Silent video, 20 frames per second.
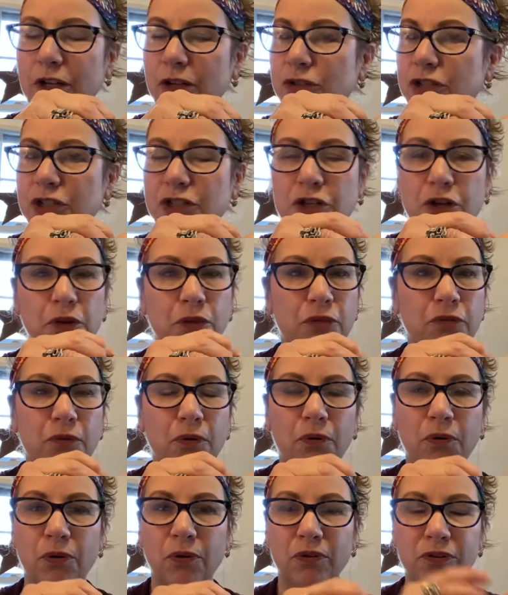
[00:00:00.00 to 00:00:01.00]
just go
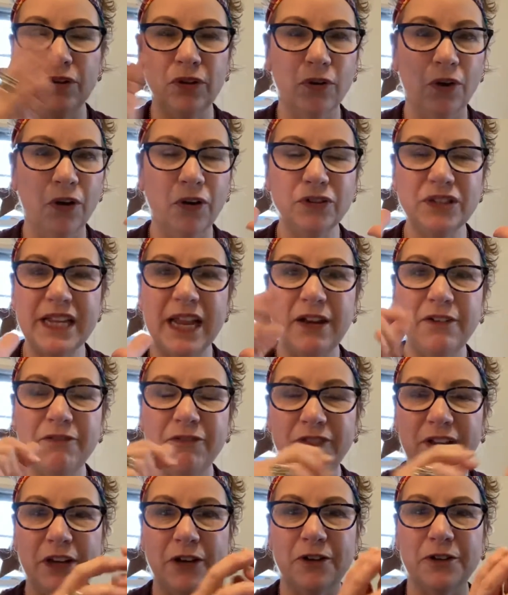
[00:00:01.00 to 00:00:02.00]
through all 10
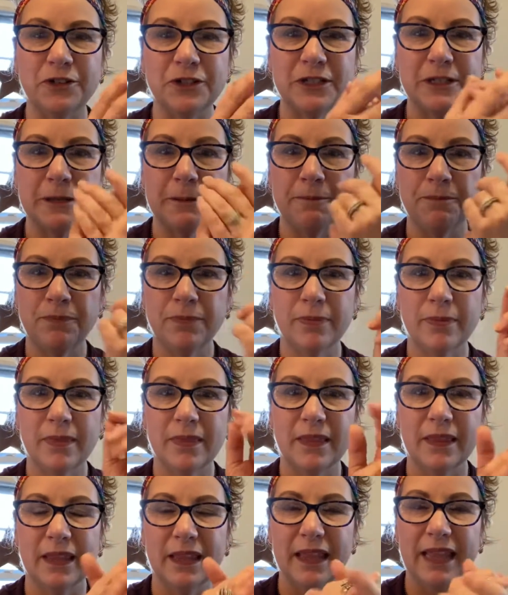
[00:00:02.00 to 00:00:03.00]
fingers.
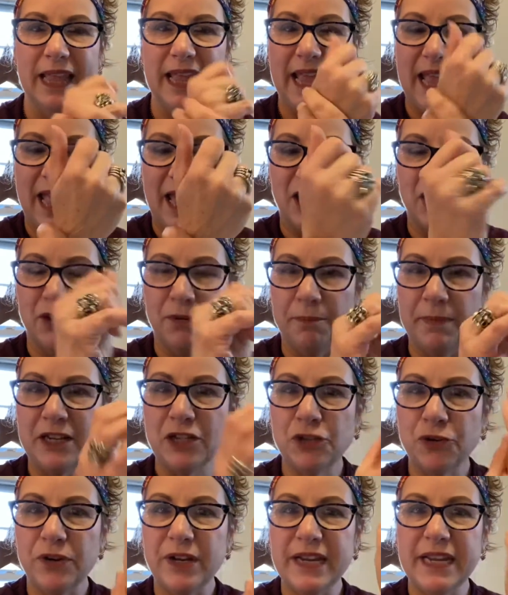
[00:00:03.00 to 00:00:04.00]
Make
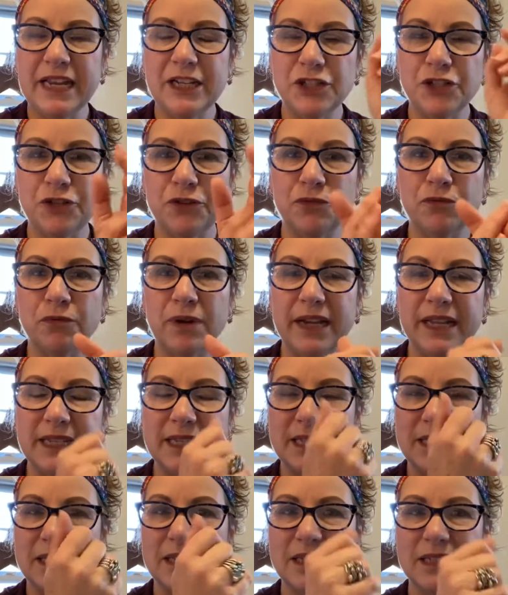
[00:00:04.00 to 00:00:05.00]
sure you get your
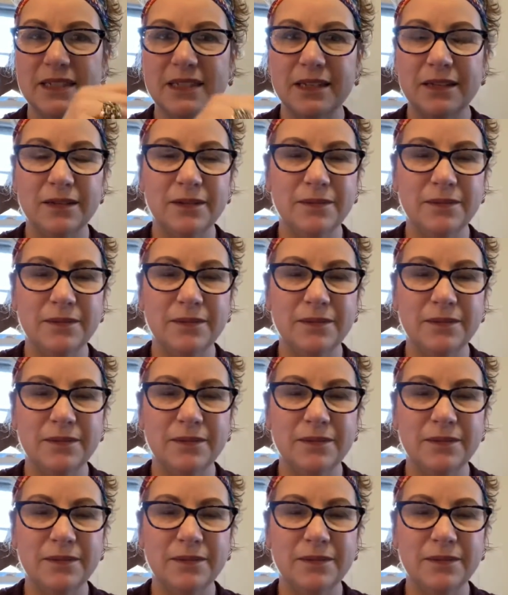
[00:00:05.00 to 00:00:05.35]
wrists.